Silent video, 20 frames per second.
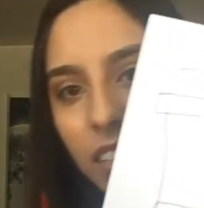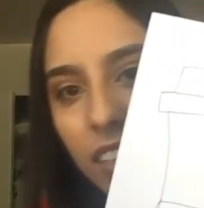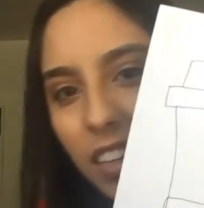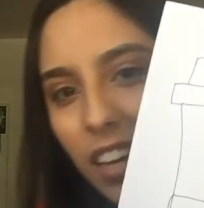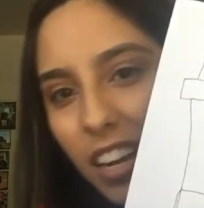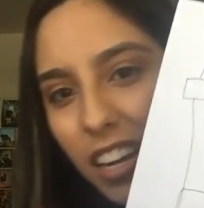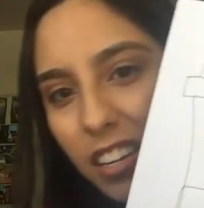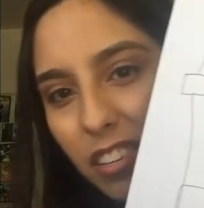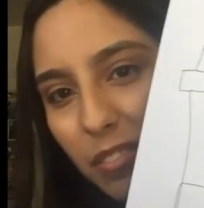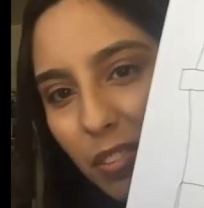
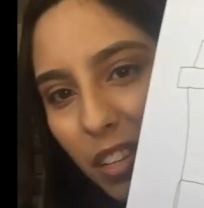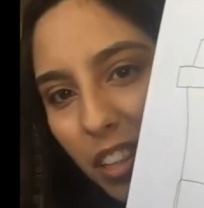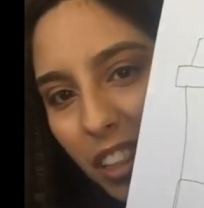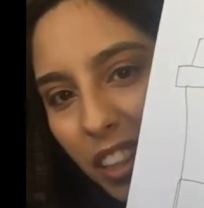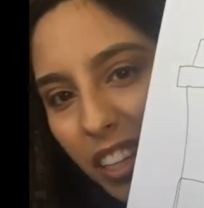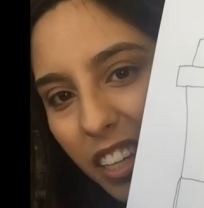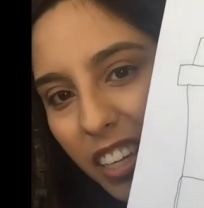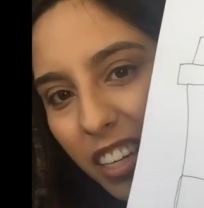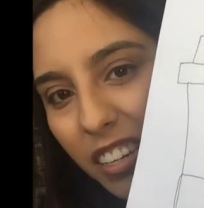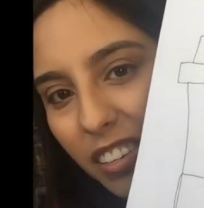kind of do a
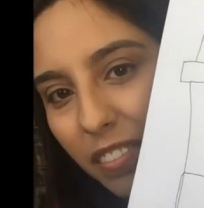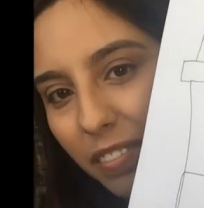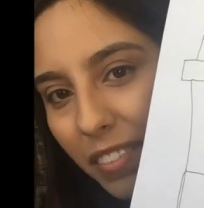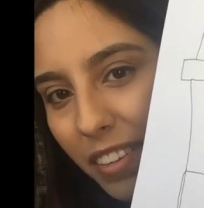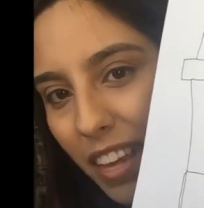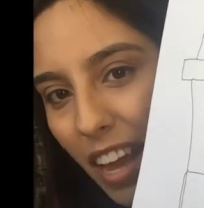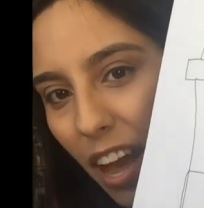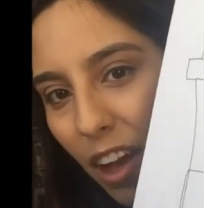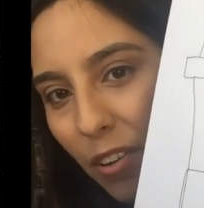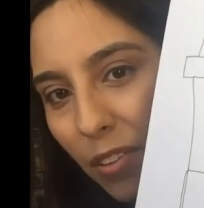little of
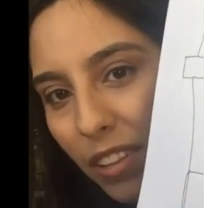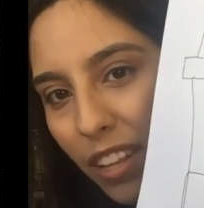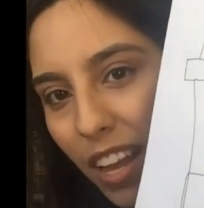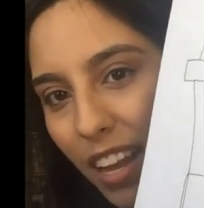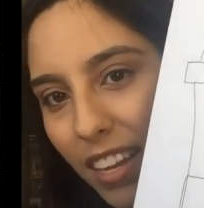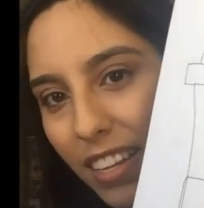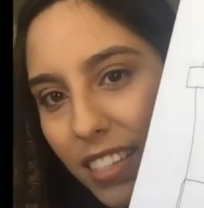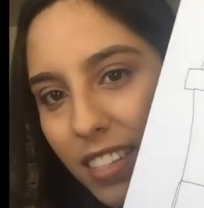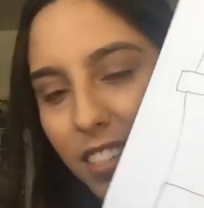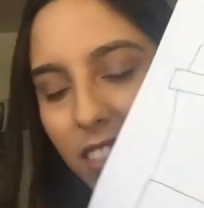the
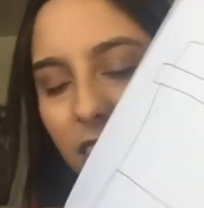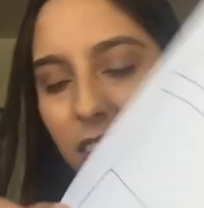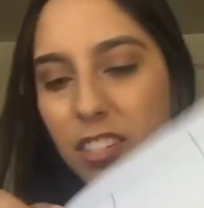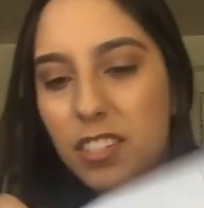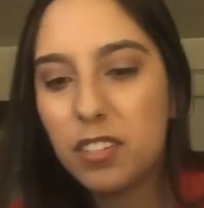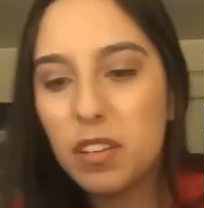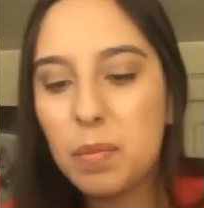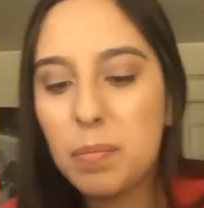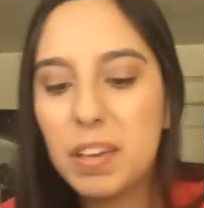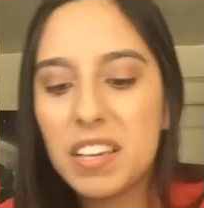outlines just
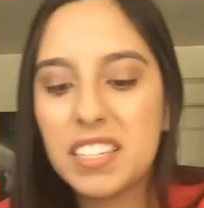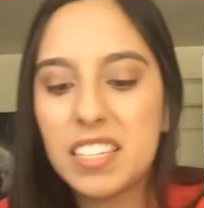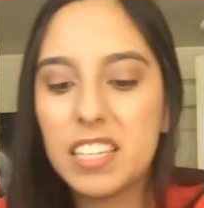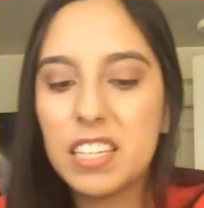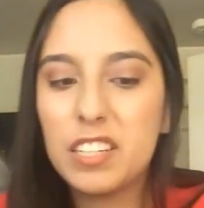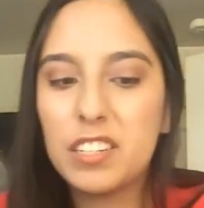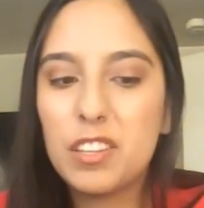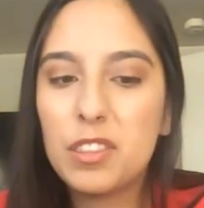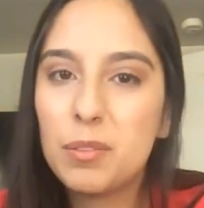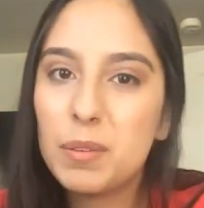so it makes a
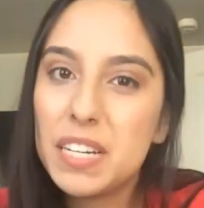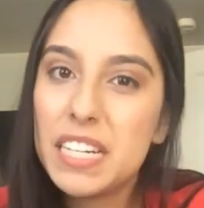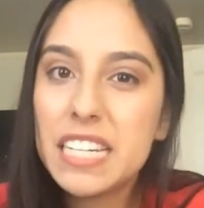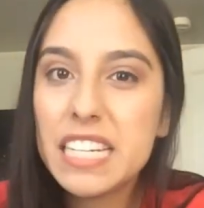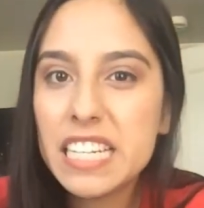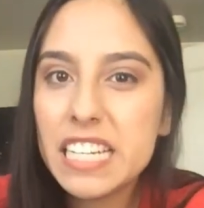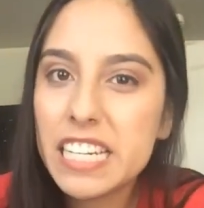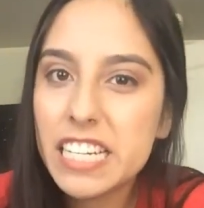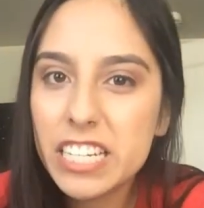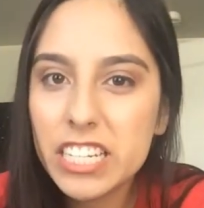little
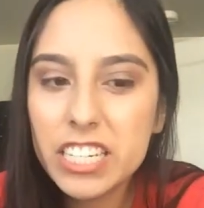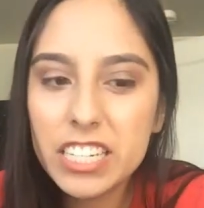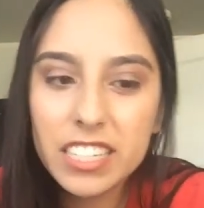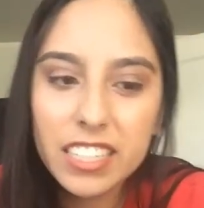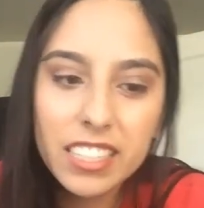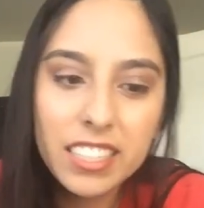3D-ish.